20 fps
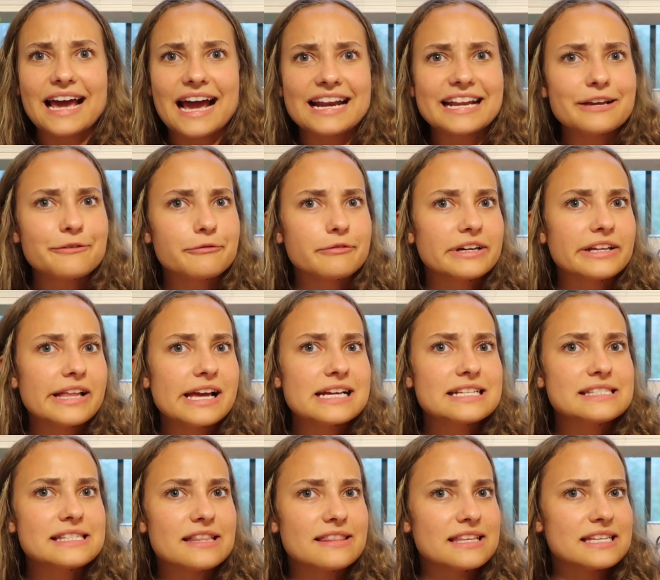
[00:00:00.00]
I didn't
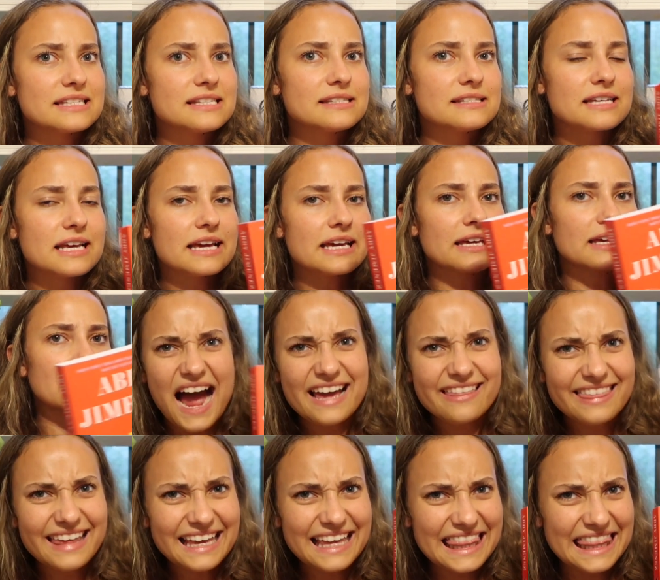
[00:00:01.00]
realize that this is like, I
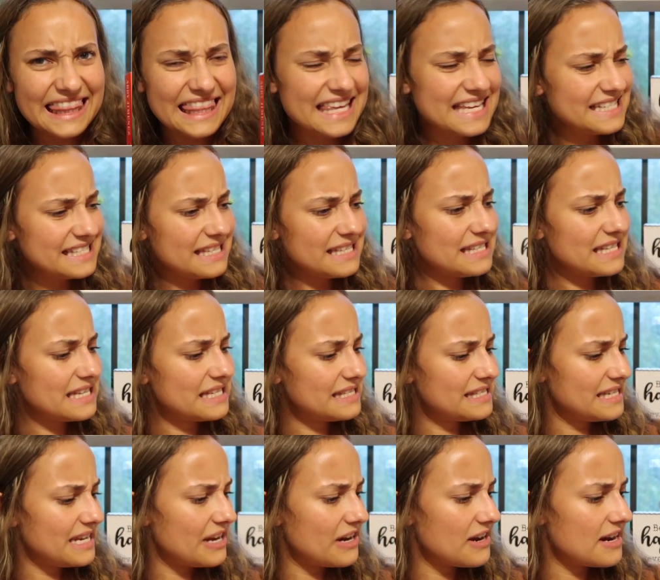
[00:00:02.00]
think this is a
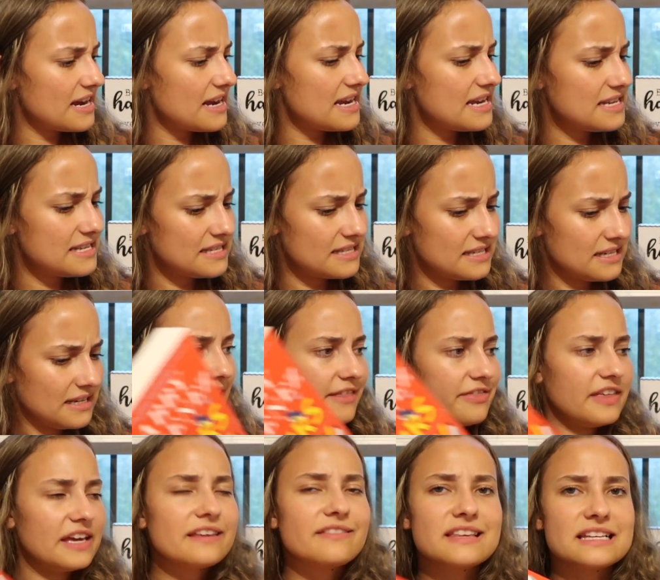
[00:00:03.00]
series. I
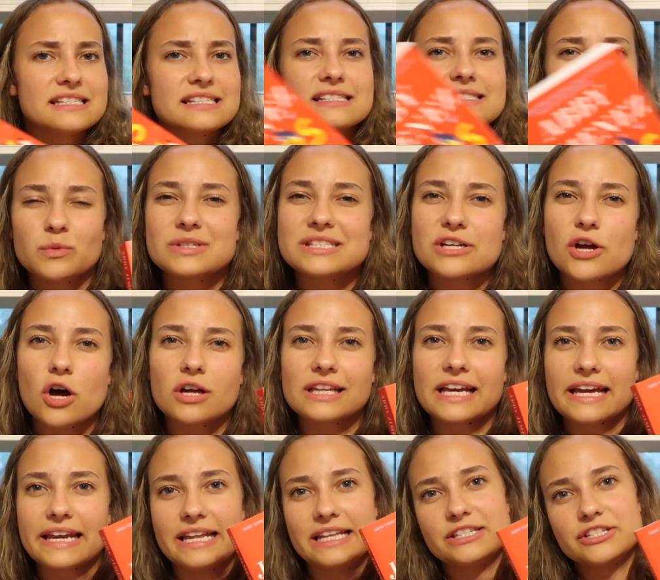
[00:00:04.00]
think this is, what's it called,
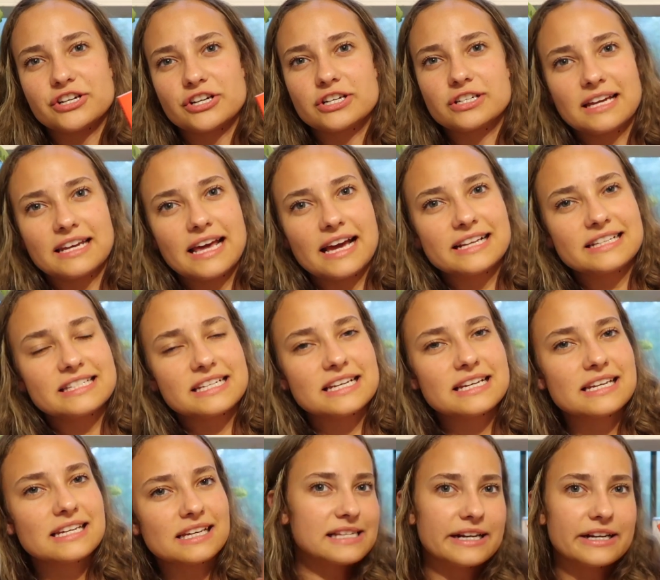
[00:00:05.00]
like an
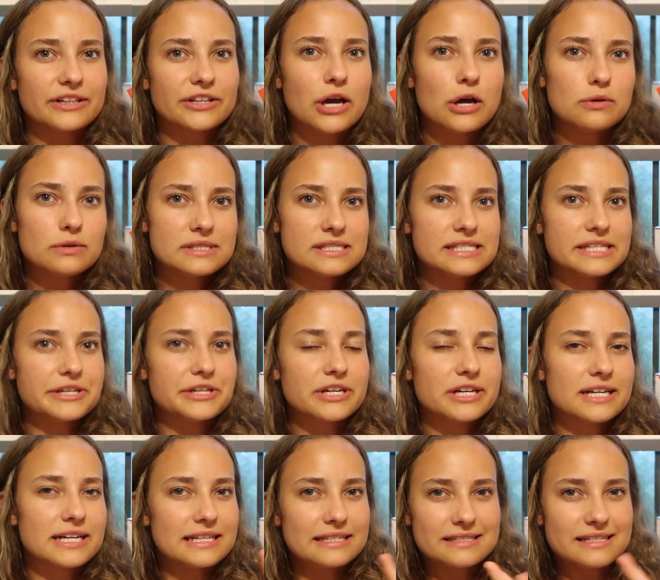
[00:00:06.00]
interconnected standalone
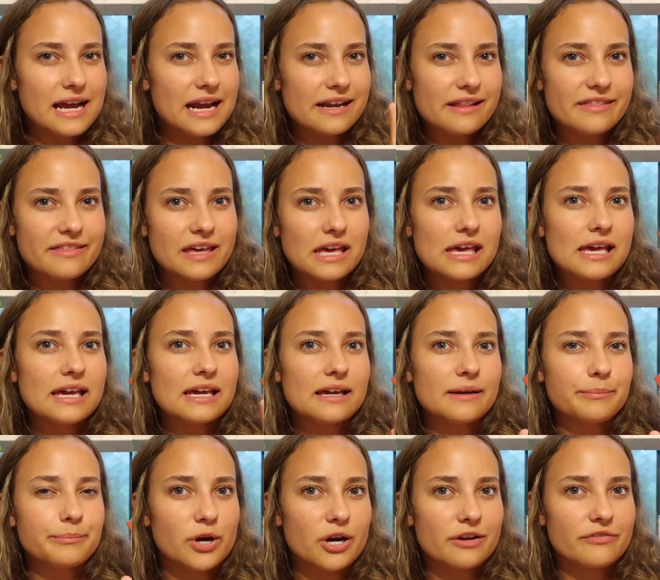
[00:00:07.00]
series kind of
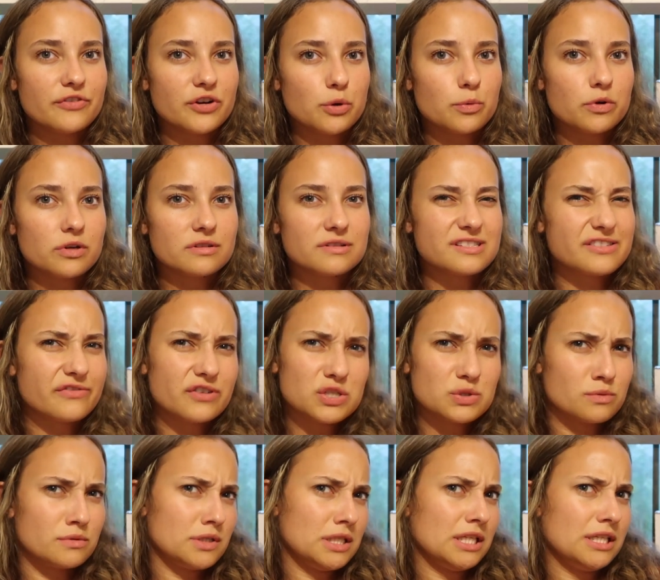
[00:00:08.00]
thing. Part of Your World is the
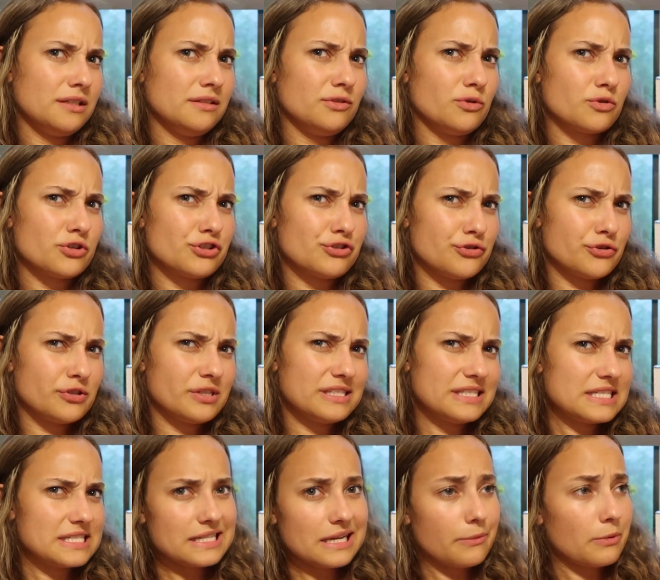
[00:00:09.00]
first one and Yours Truly is
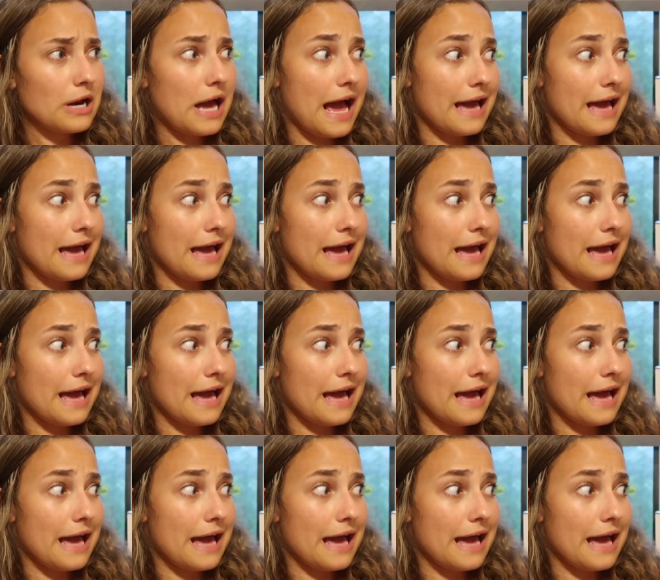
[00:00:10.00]
the second one,